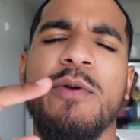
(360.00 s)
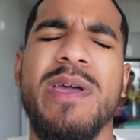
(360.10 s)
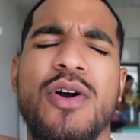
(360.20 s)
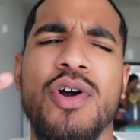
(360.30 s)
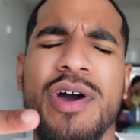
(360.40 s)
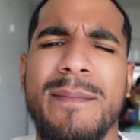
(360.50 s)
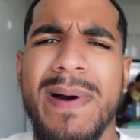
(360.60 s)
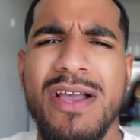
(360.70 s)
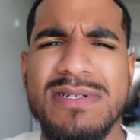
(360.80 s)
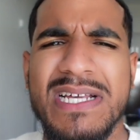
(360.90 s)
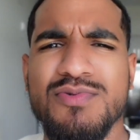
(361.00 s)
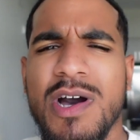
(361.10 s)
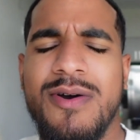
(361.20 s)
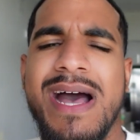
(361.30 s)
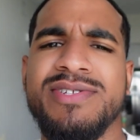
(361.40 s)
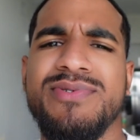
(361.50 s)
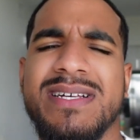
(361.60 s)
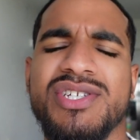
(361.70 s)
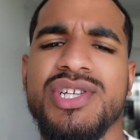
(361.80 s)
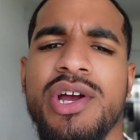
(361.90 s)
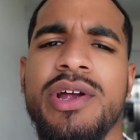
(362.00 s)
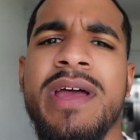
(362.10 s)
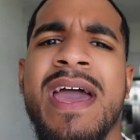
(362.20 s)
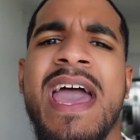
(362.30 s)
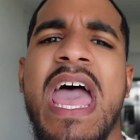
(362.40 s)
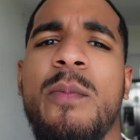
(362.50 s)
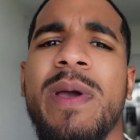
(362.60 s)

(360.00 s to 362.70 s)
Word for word: We're gonna go to Michael's as well, as you guys just heard. And